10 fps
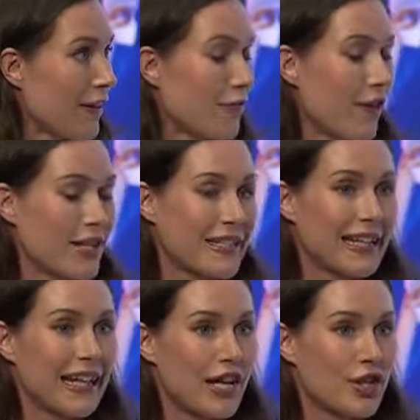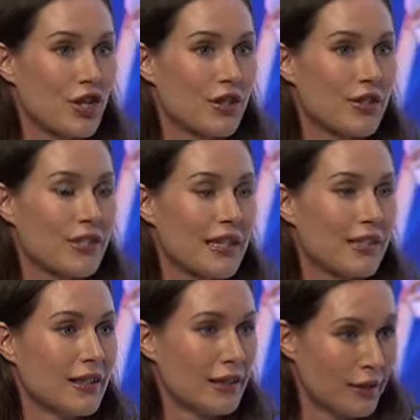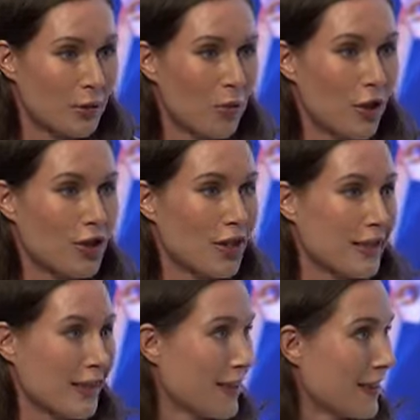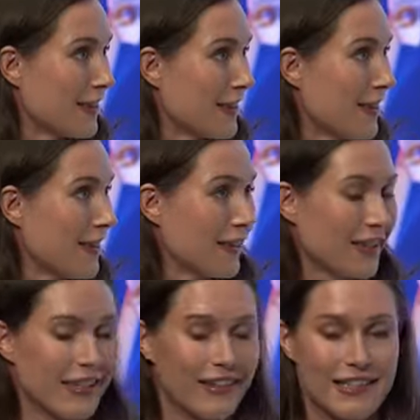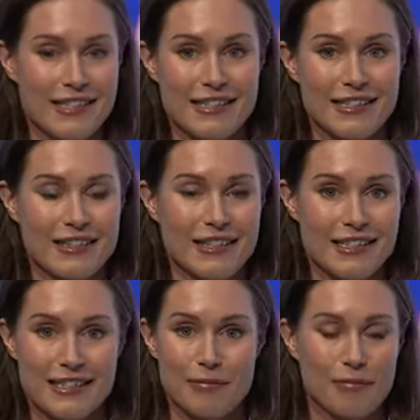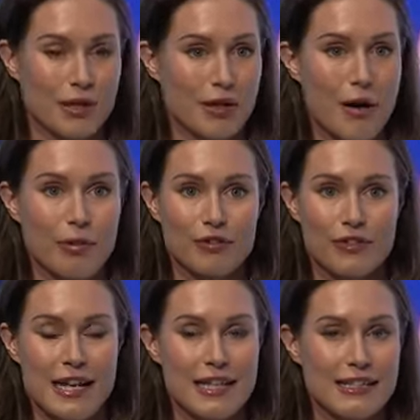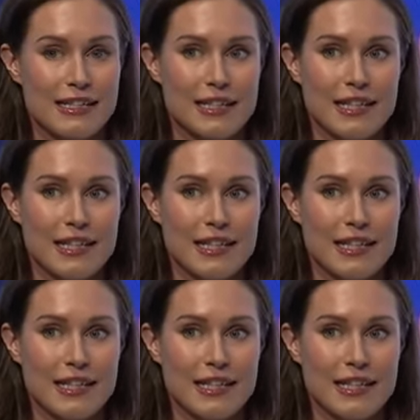French elections that were just in this couple of days.